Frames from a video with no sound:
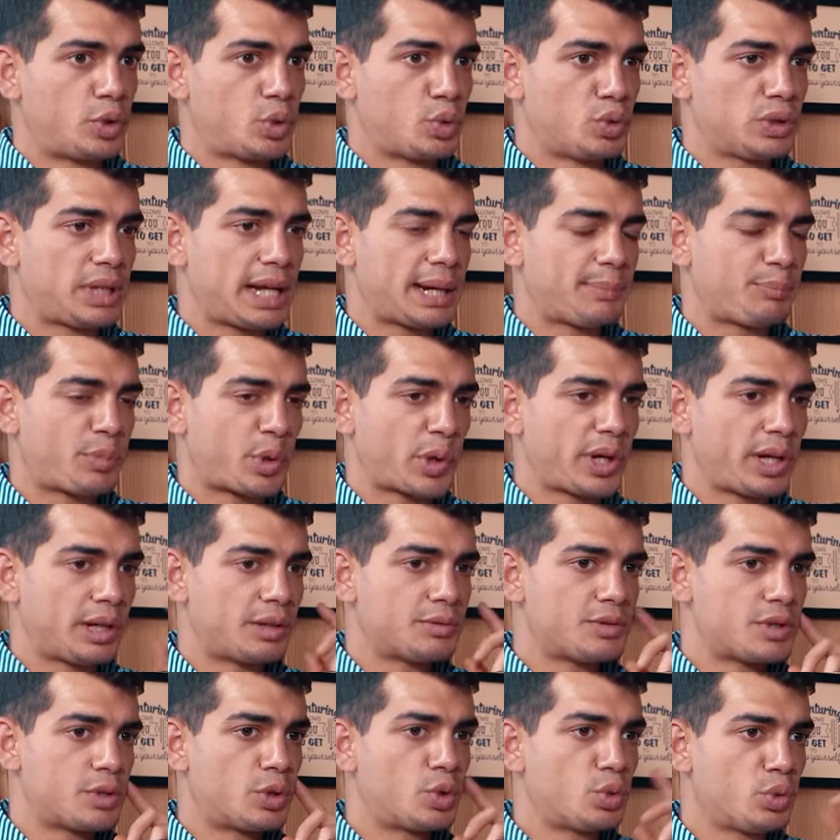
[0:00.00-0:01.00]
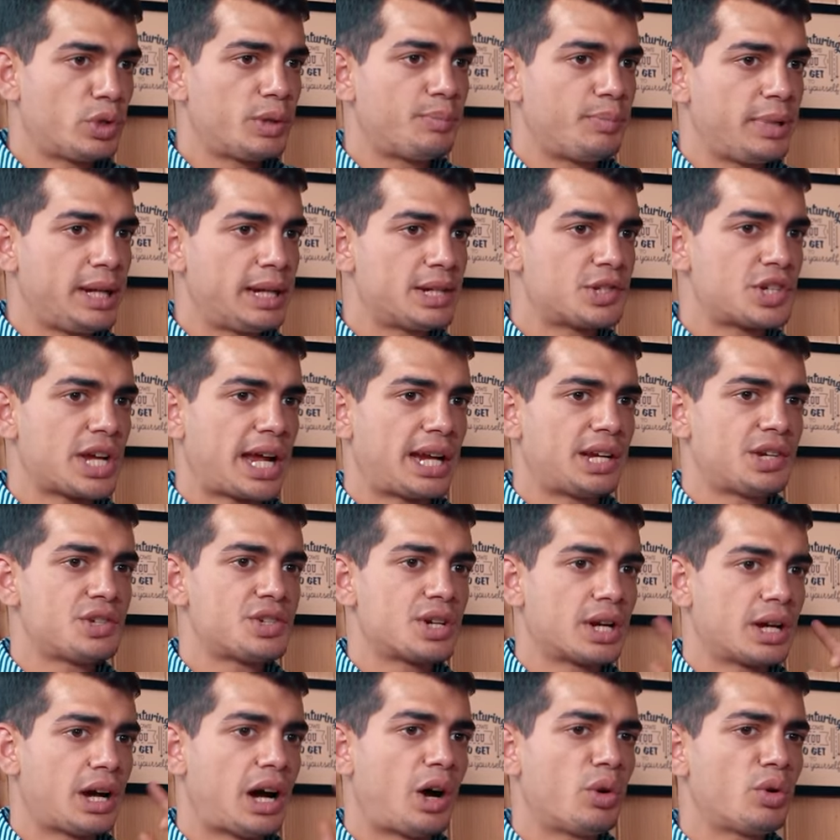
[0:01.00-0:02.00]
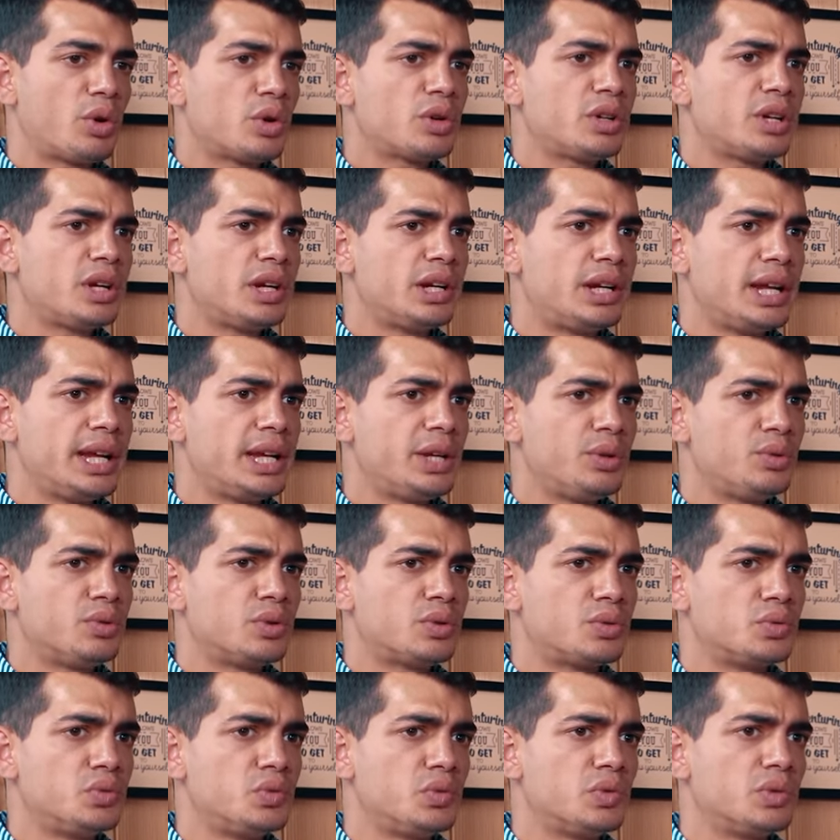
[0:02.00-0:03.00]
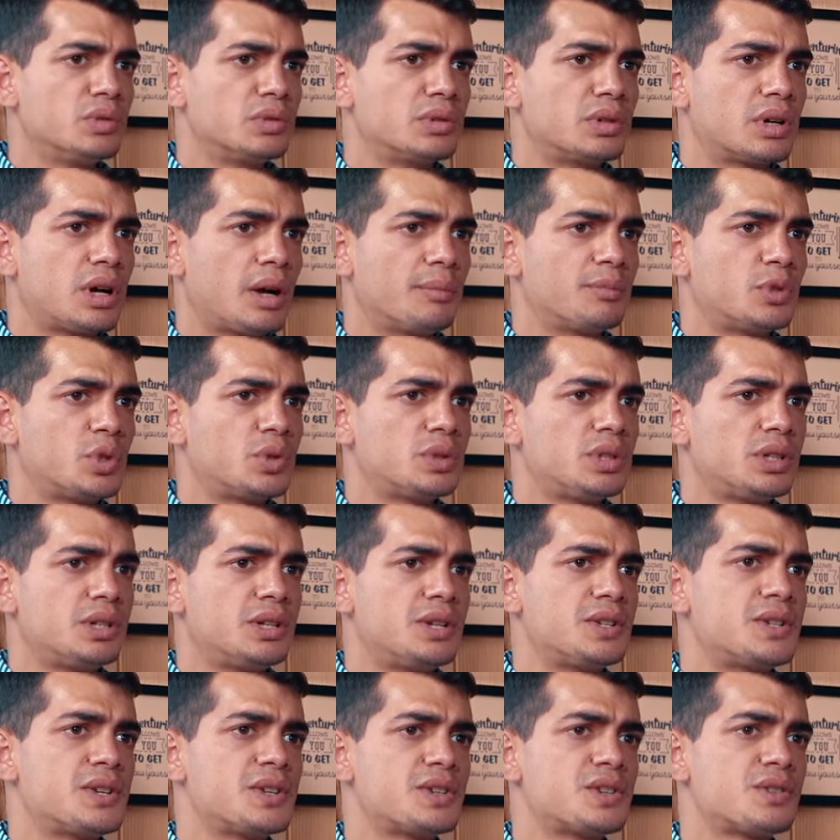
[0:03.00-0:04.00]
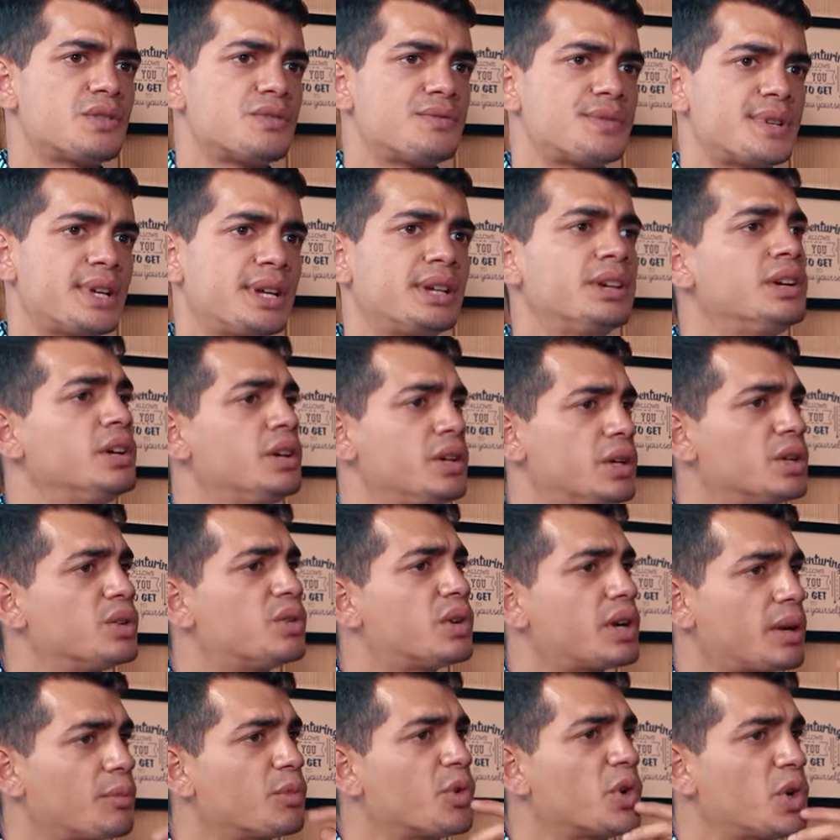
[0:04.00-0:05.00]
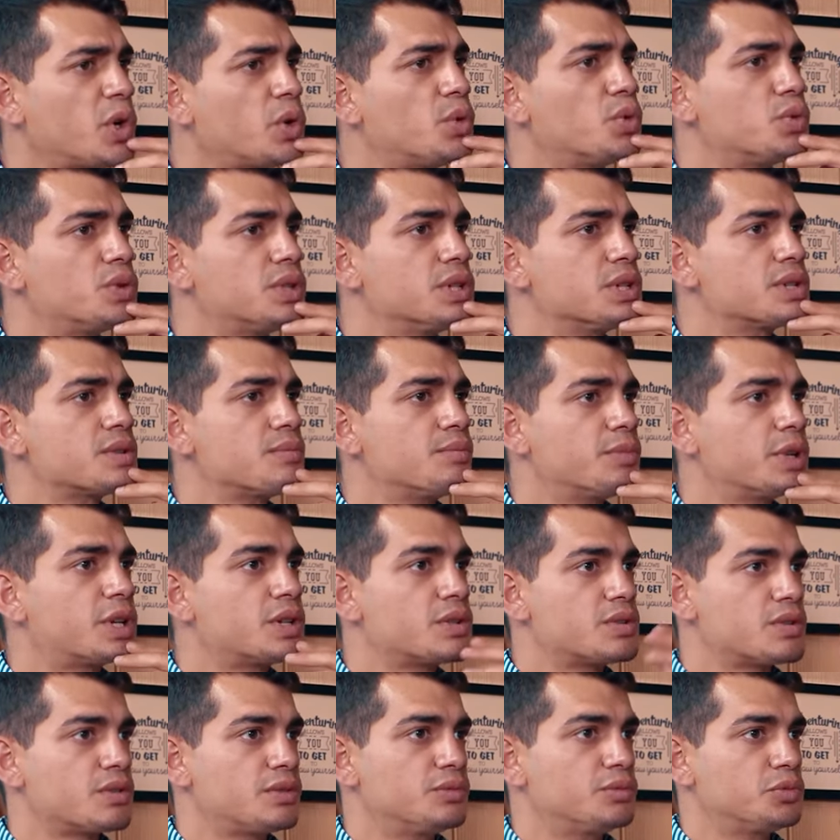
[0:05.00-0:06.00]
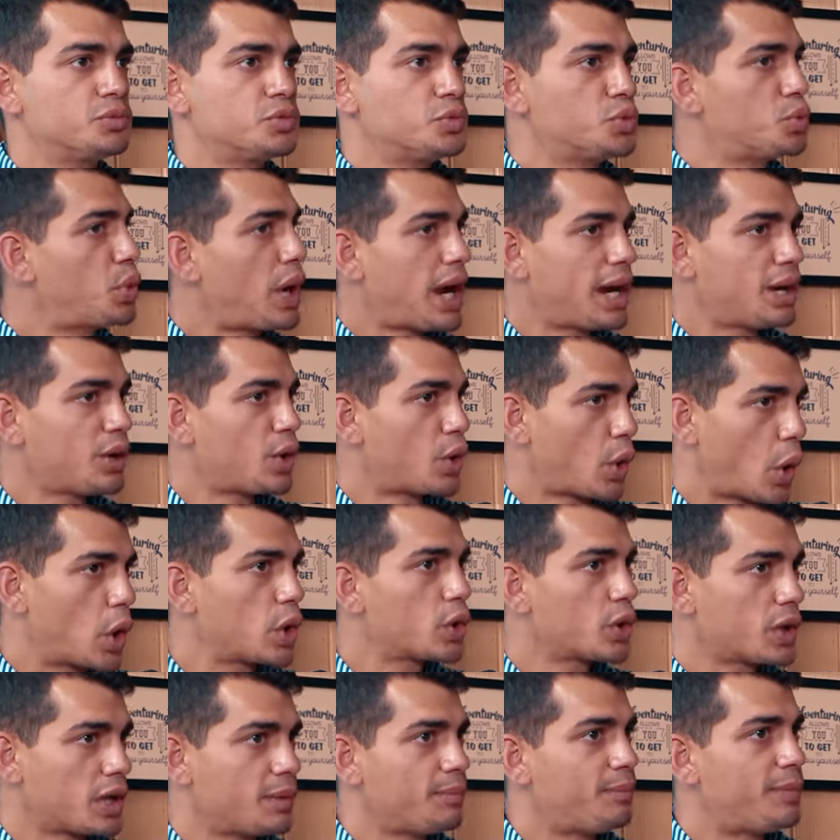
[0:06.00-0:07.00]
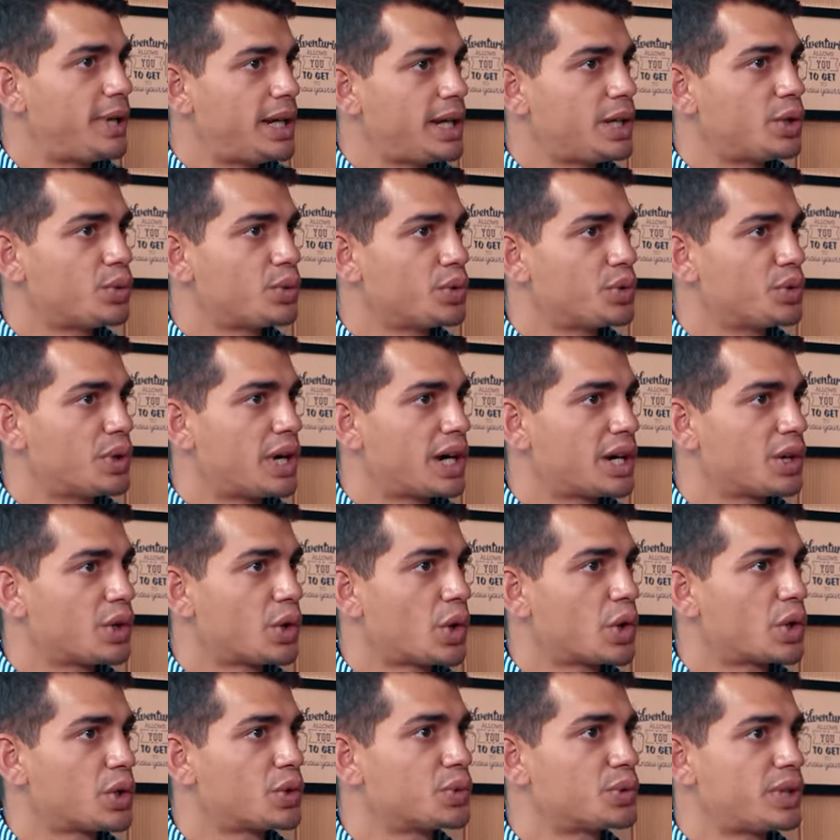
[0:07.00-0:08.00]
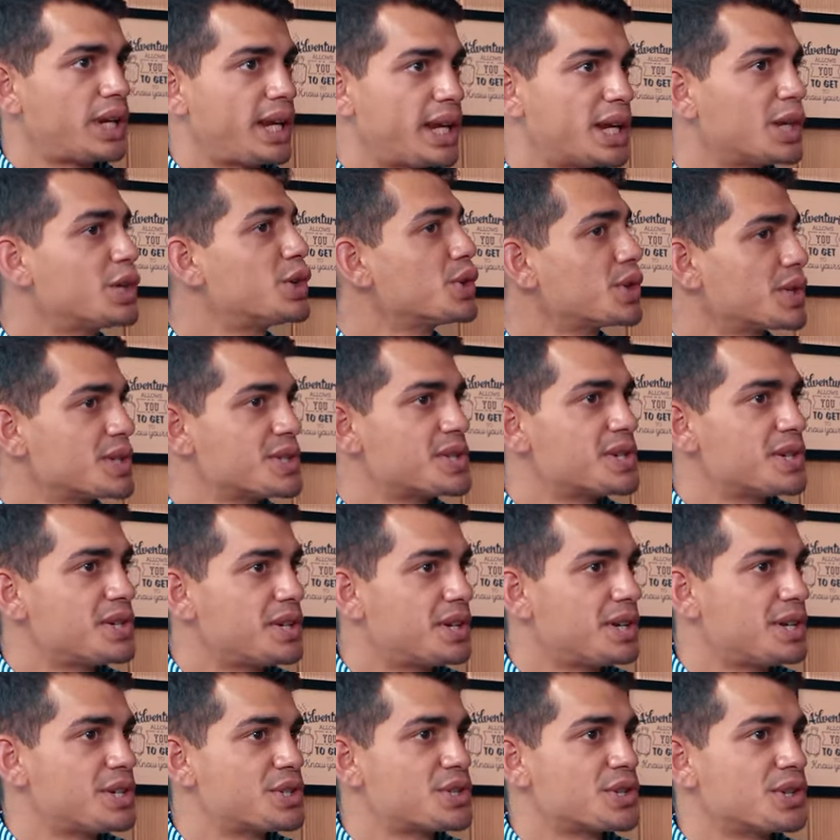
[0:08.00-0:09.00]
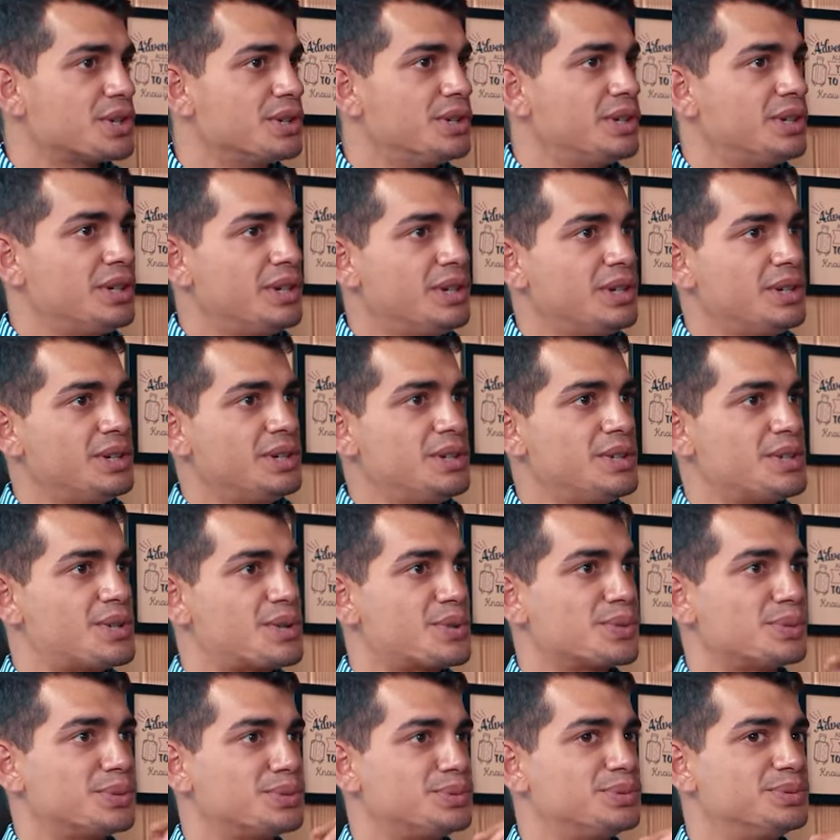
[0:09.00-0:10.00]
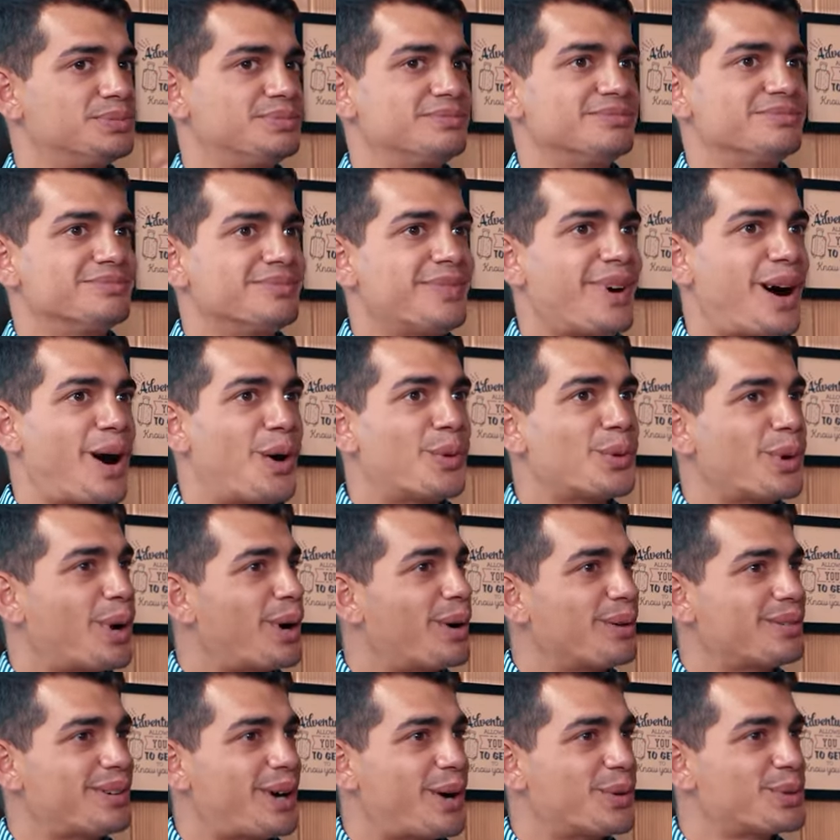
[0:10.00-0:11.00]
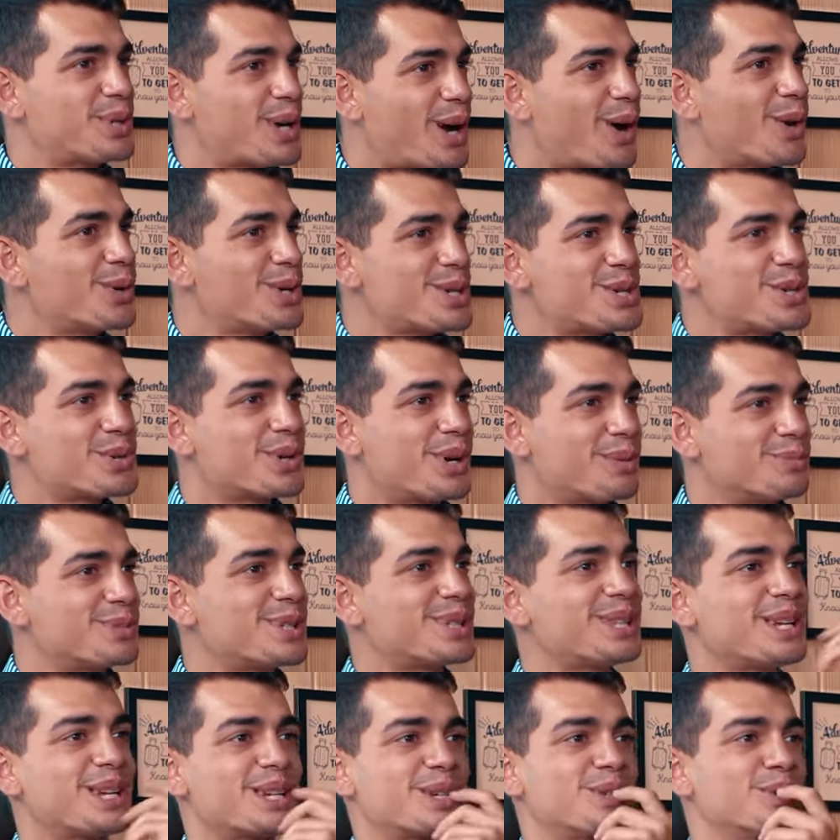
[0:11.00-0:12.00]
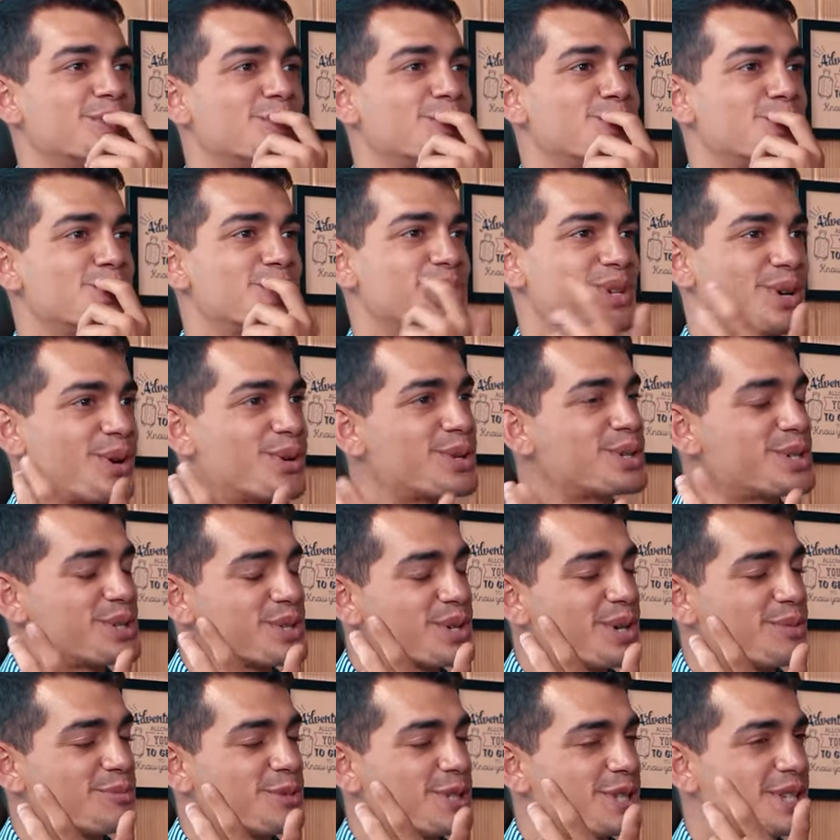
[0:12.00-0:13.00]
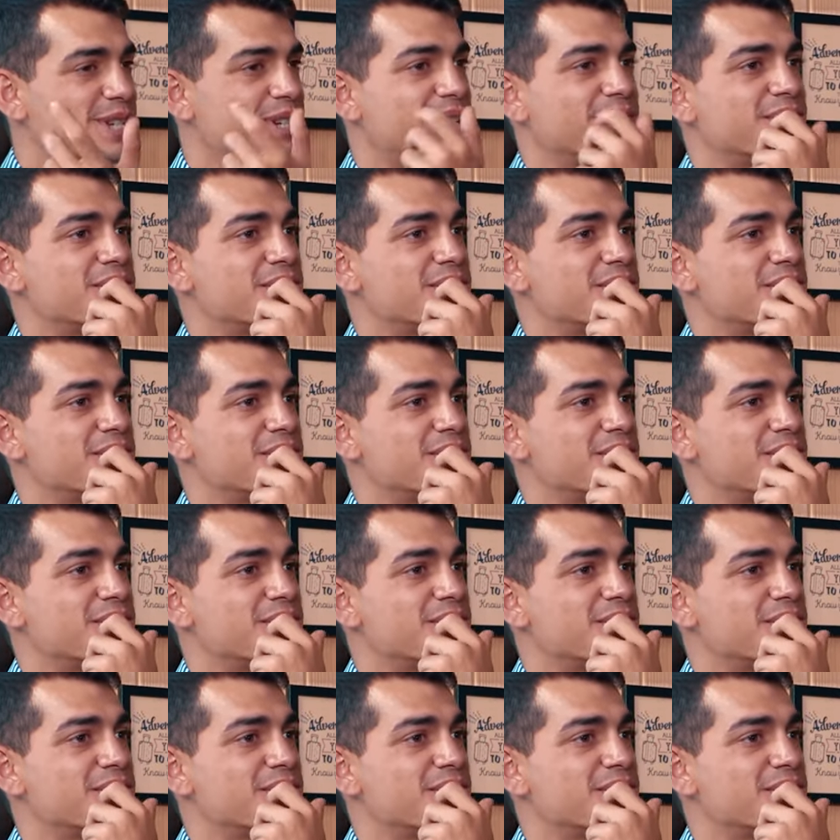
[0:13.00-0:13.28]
to that point, to it being challenging, how long did it take you to come to the decision of saying, you know what, I'm going to do this because you mm-hmm. had a lot to compare to. You had a lot to take into consideration. Yeah. So how, how how did you come to that conclusion? How did you come to that